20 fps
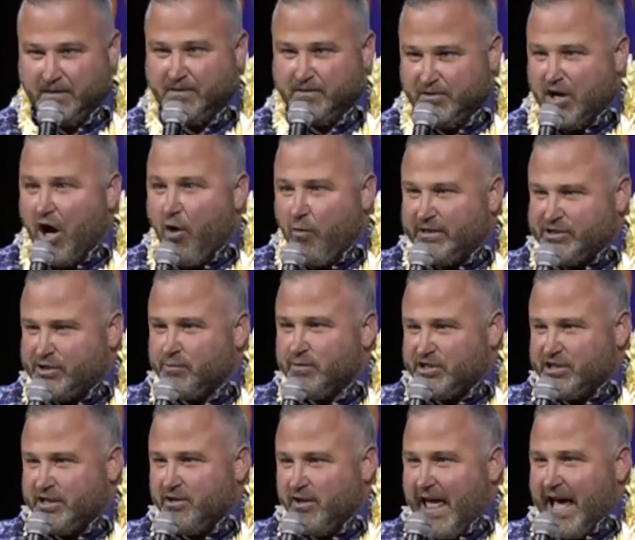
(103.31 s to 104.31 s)
Y'all wish it was
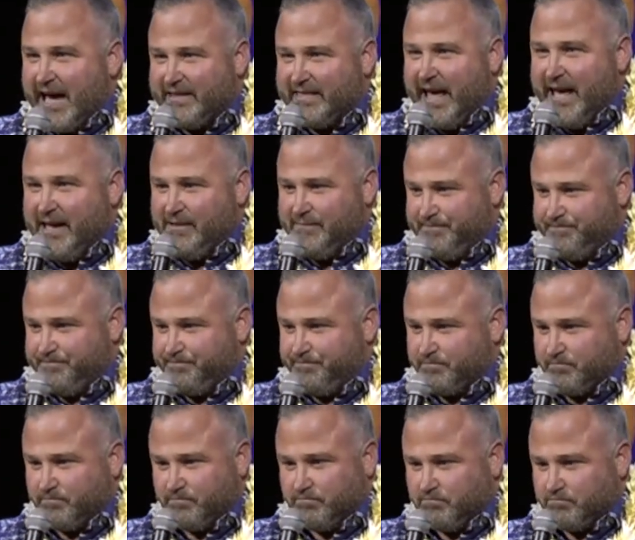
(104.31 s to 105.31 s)
still like that?
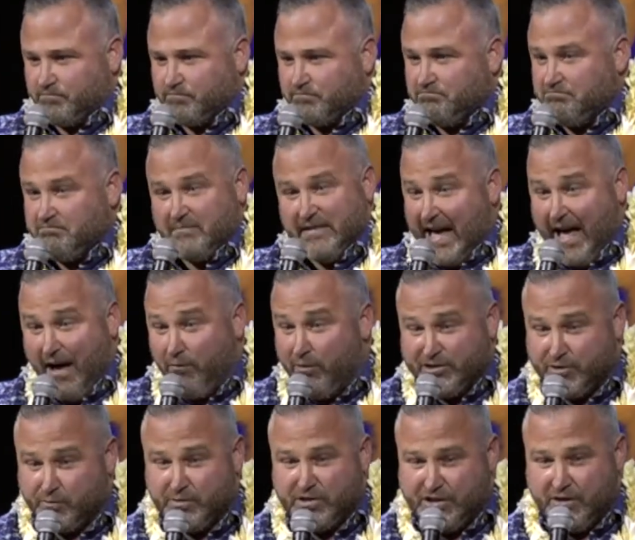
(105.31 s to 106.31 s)
I
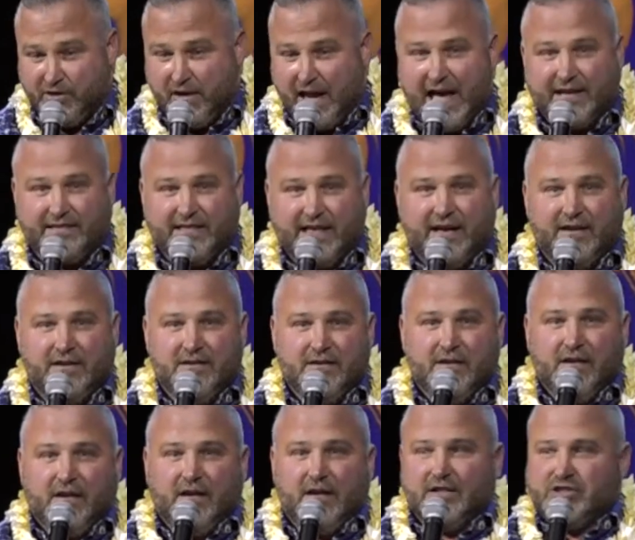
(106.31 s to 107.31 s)
wish it was still like that.
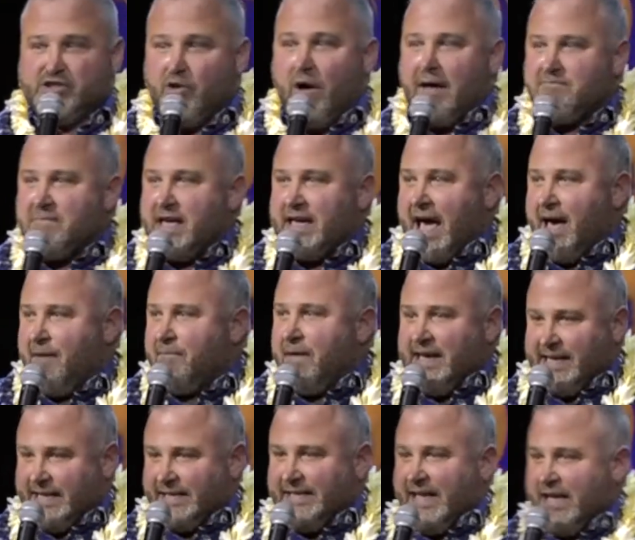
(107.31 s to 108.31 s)
So I make I
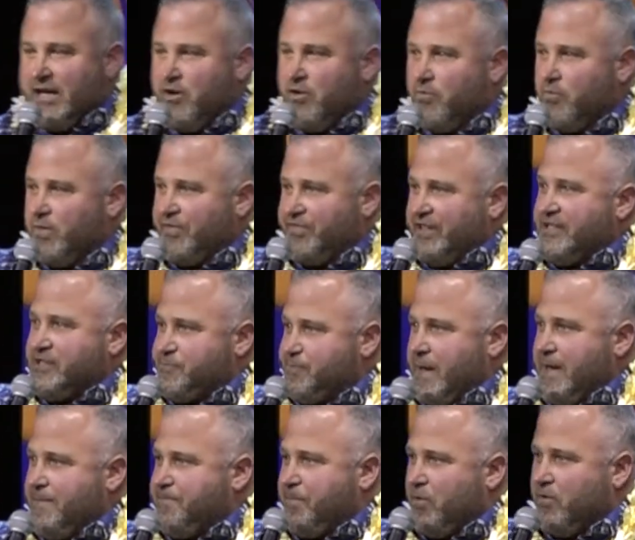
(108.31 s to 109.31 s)
make a deal with these
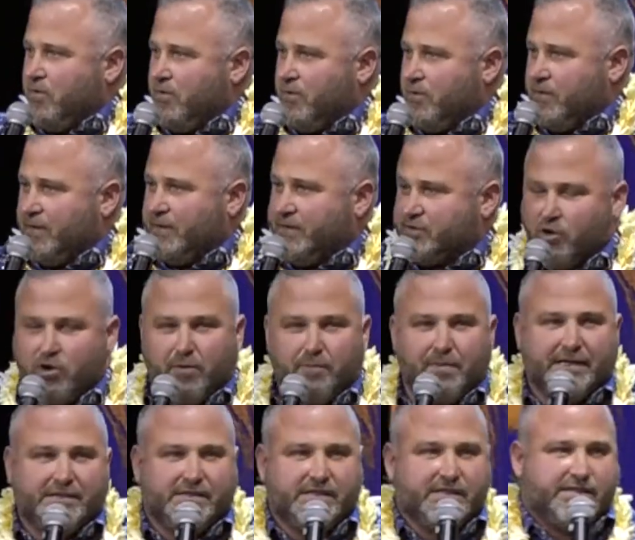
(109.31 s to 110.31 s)
people. Uh, it's on a
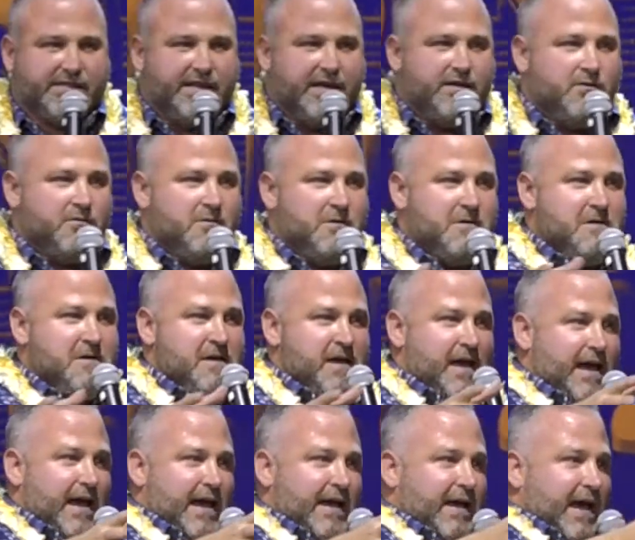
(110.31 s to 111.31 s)
business deal,
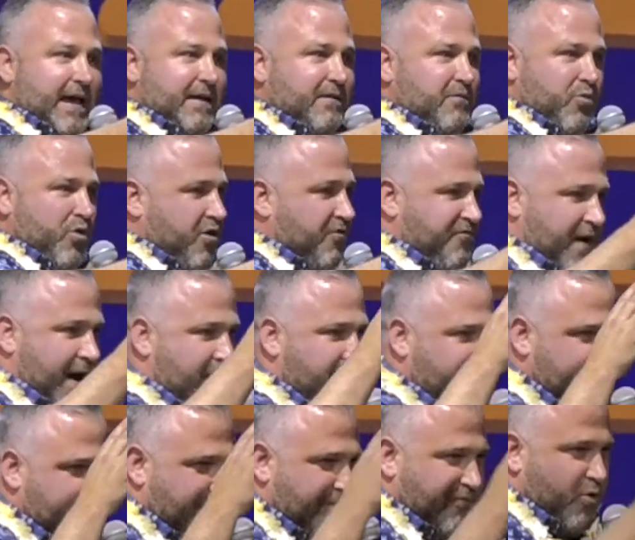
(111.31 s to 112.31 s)
and, and we're
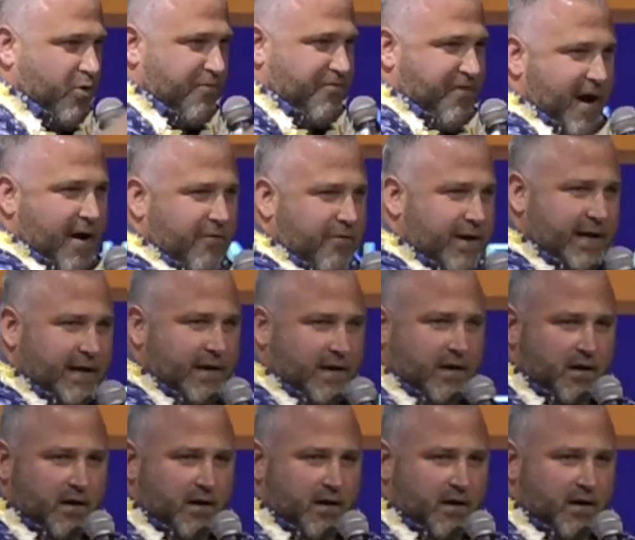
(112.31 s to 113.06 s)
very we're very